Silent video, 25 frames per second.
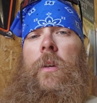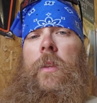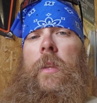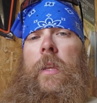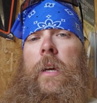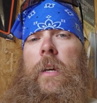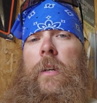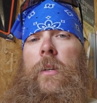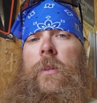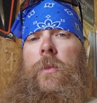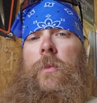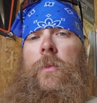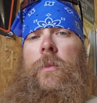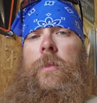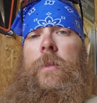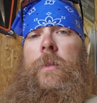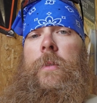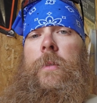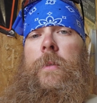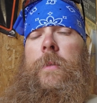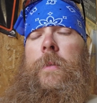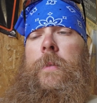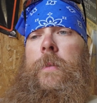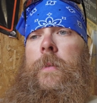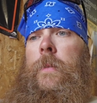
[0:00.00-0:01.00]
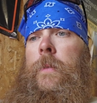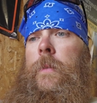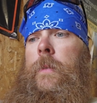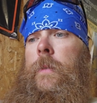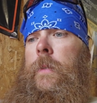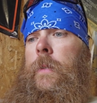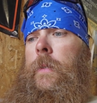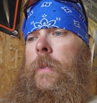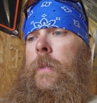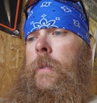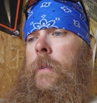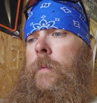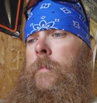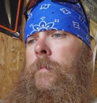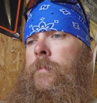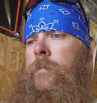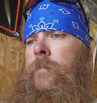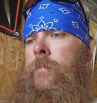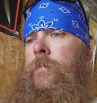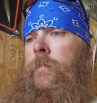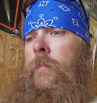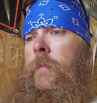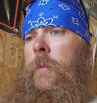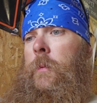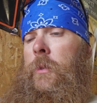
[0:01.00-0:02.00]
know how that goes.
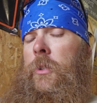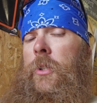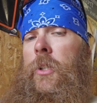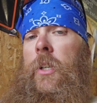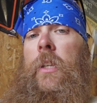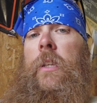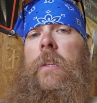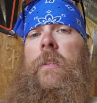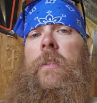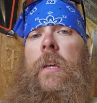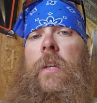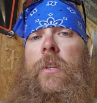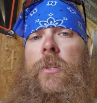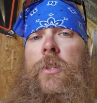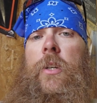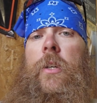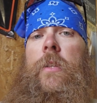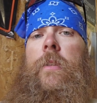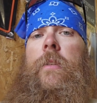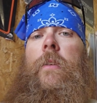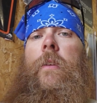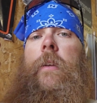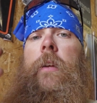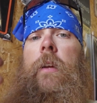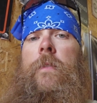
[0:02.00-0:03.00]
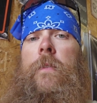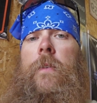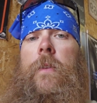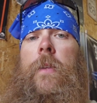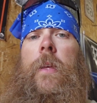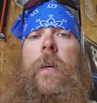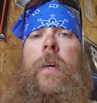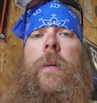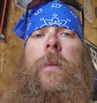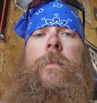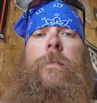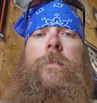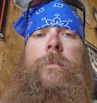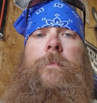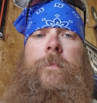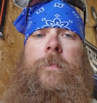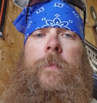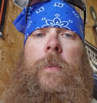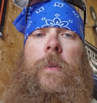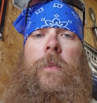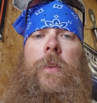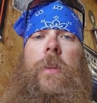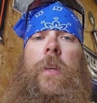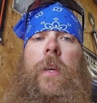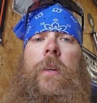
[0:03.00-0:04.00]
We should get this engine in today after that.
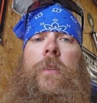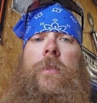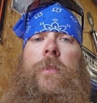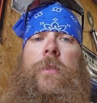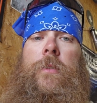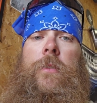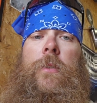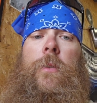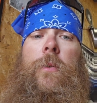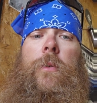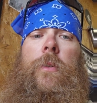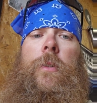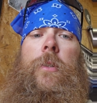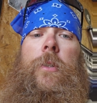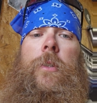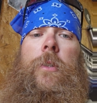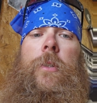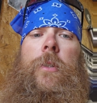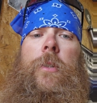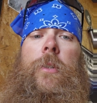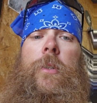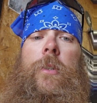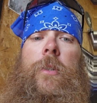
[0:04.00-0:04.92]
Everything else is going